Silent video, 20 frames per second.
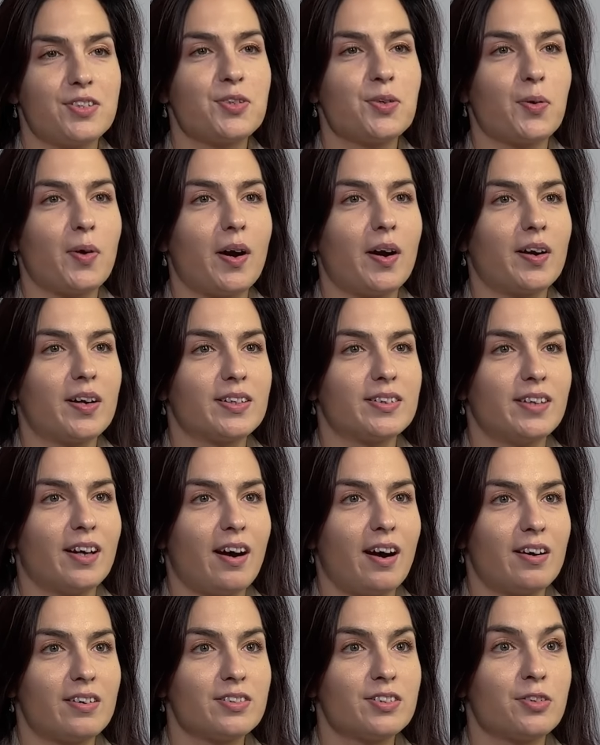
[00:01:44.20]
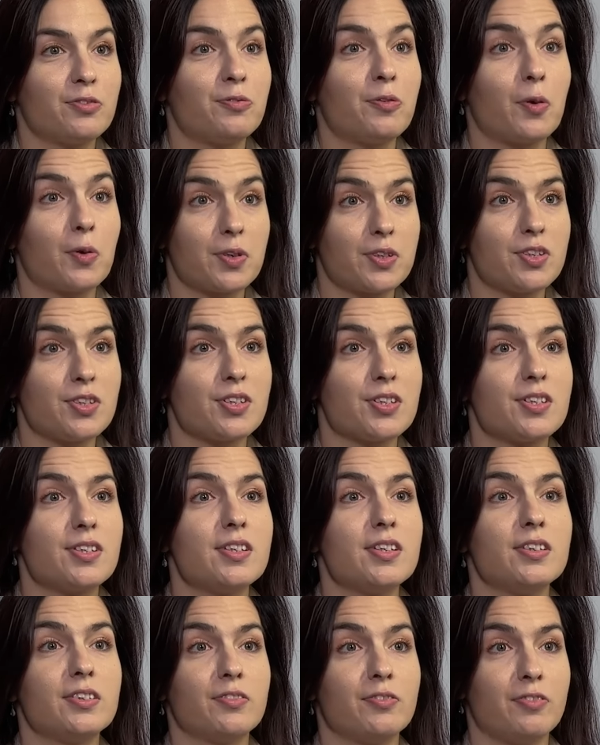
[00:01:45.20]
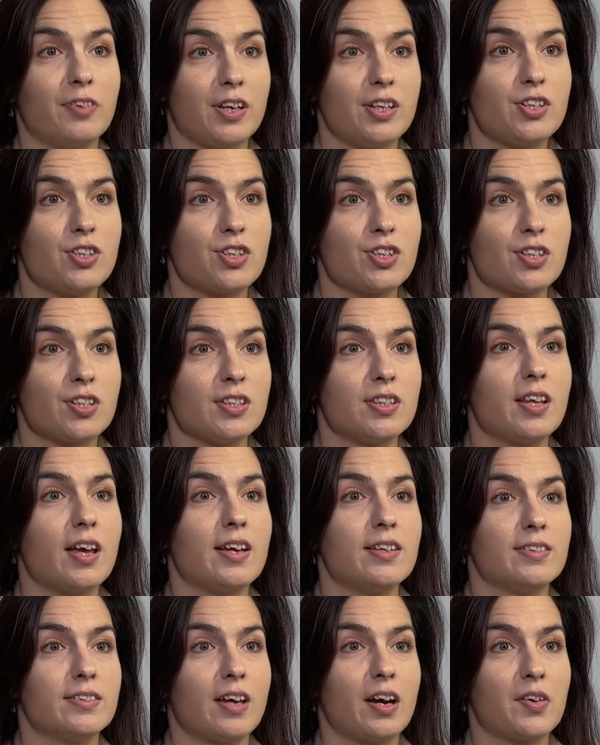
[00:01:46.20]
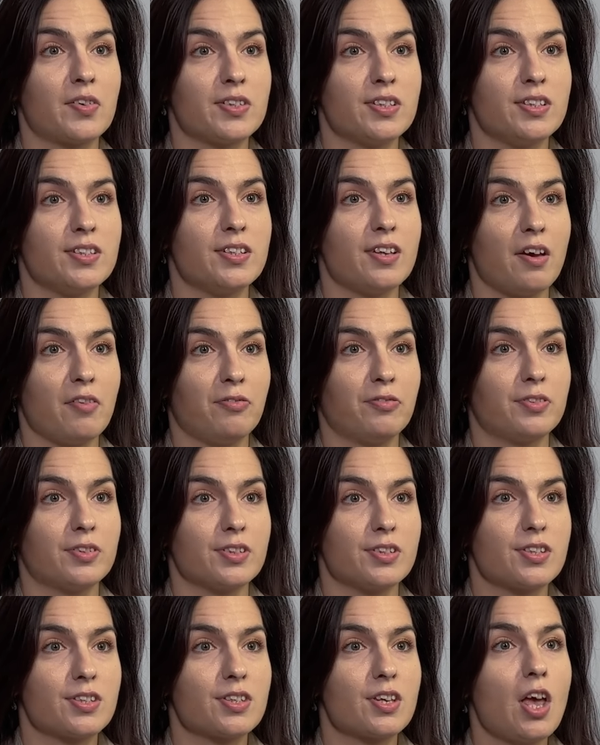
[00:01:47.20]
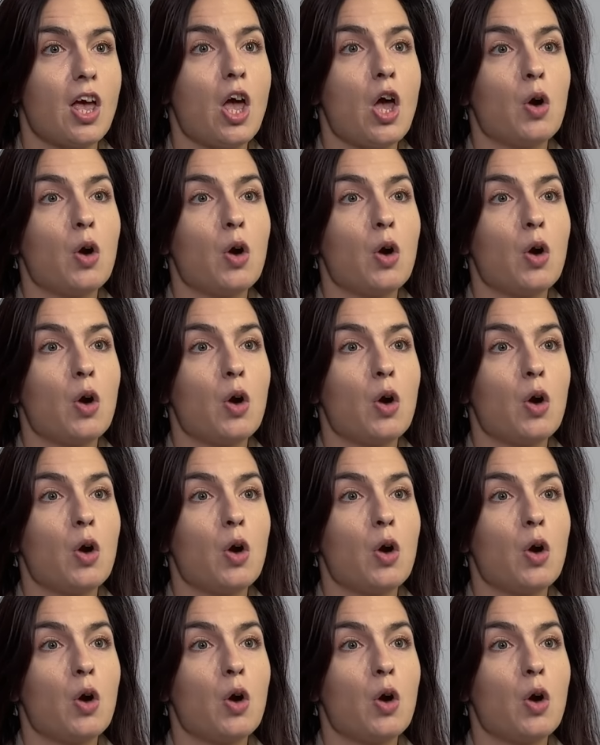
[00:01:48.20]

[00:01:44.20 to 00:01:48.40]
you are at the heart of Orange's innovation and R&D efforts,